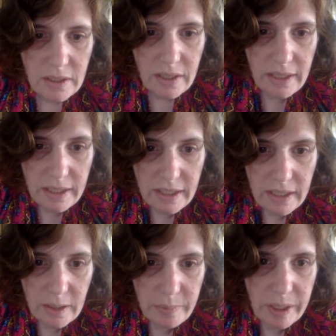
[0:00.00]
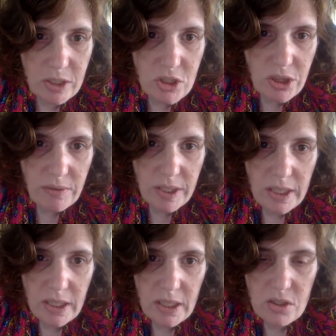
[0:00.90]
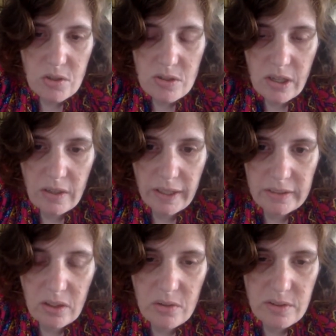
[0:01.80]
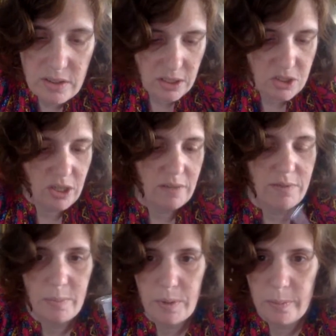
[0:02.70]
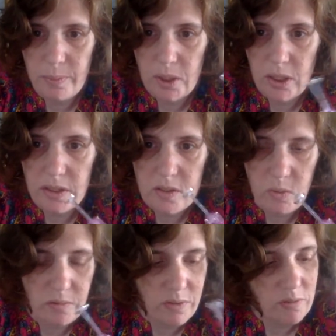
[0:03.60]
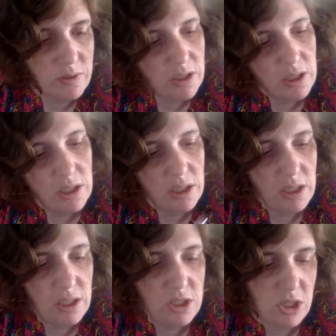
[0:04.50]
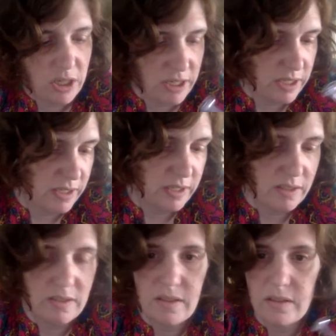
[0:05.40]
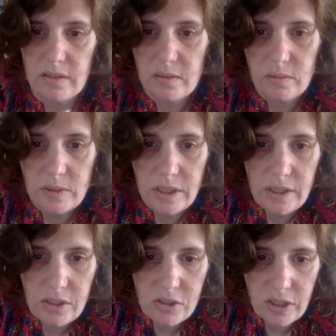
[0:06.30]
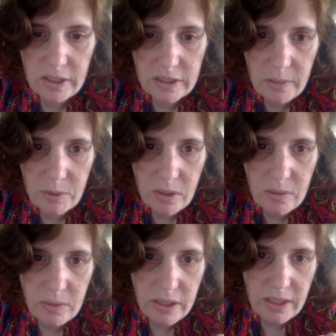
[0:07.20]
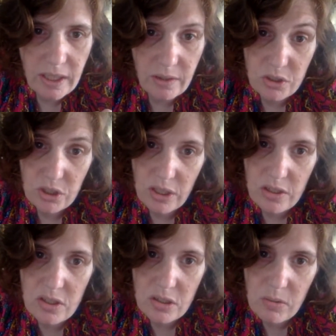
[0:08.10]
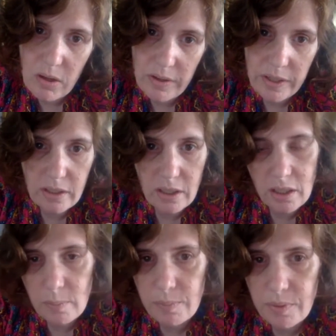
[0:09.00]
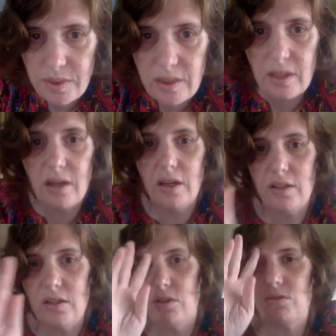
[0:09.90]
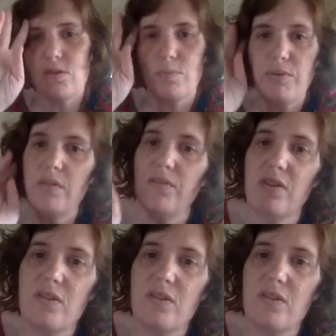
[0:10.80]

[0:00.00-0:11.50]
And page 3, choose the correct dosage. I have the purple, it's 150 each, and one on each side. Keep going. How should I store it? Keep the unused pre-filled